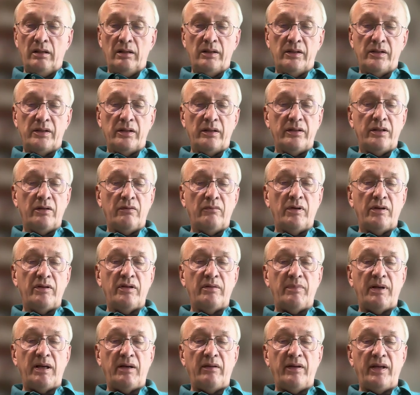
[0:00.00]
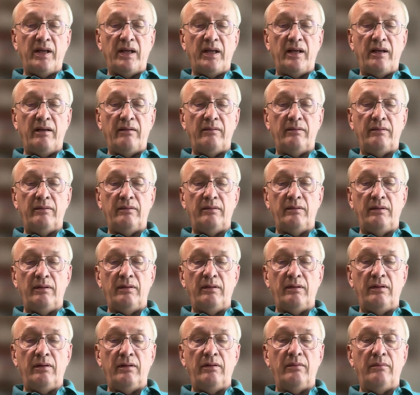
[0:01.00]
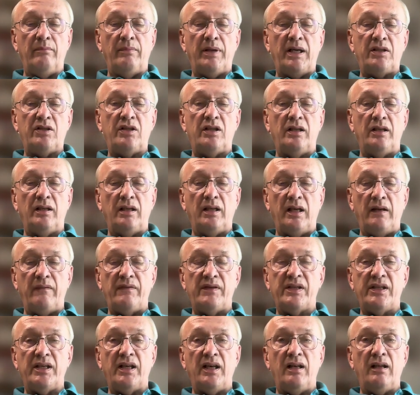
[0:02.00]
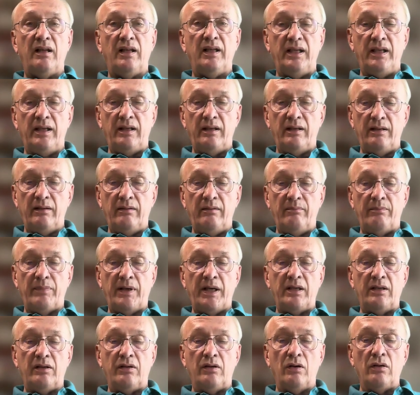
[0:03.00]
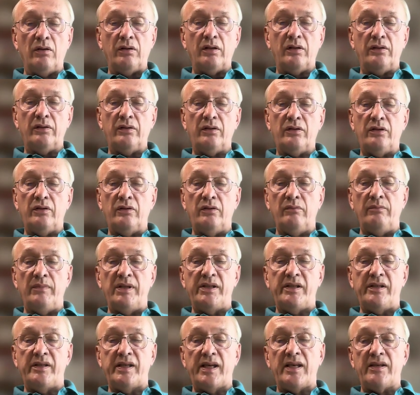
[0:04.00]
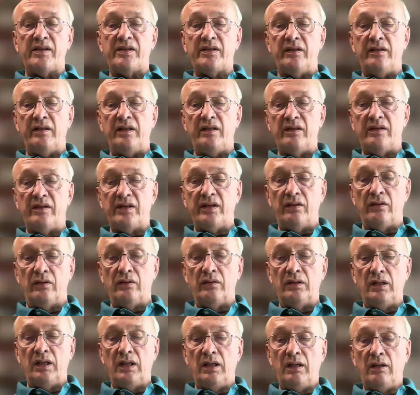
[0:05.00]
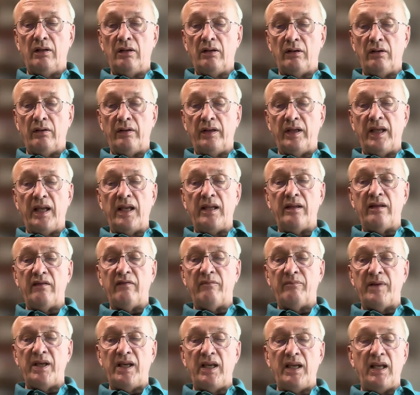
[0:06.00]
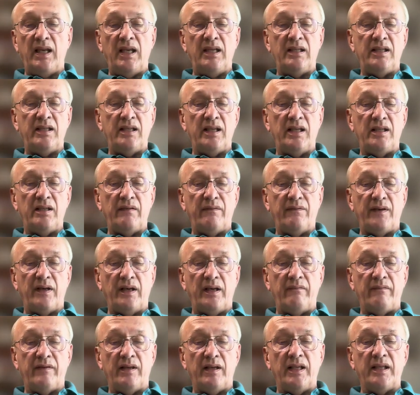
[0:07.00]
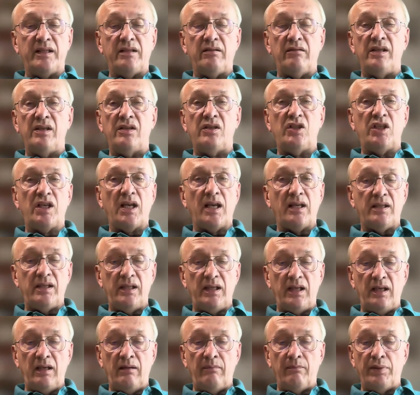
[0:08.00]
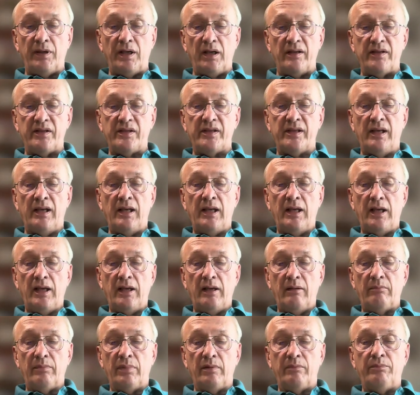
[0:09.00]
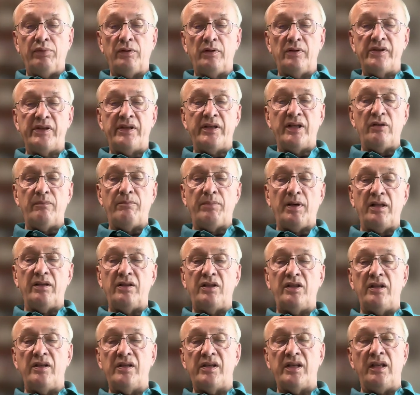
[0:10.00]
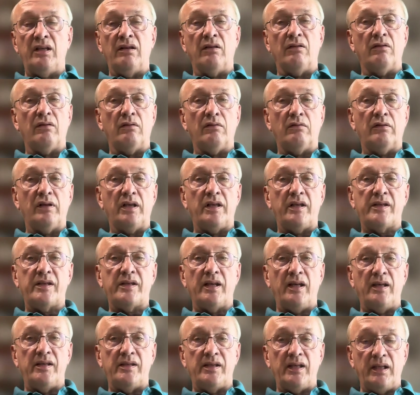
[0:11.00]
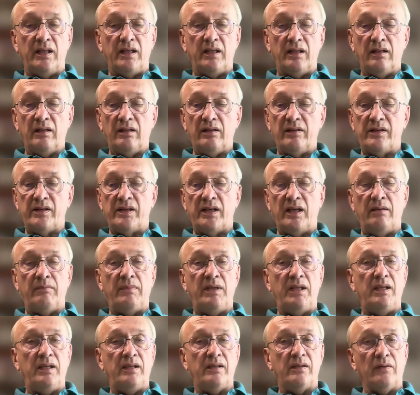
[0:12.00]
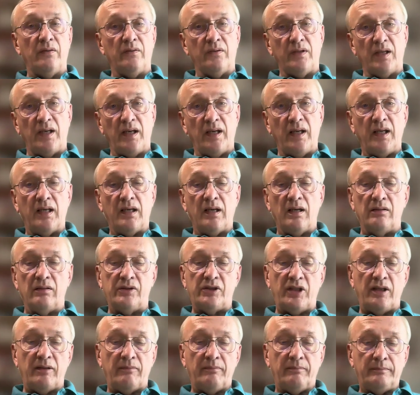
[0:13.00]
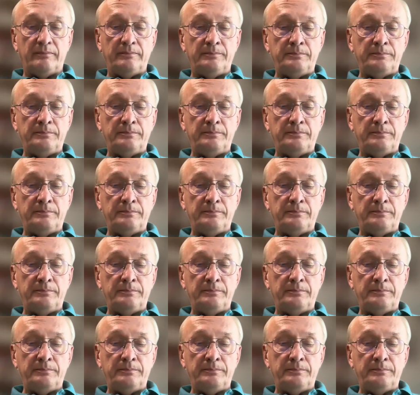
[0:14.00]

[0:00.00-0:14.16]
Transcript: Sato wrote about their bachelor lifestyle in Bangkok to Mrs. Aston in Seoul on the 8th of May 1885. The letter is chatty in parts, but pulls no punches in criticizing Siamese or Thai culture.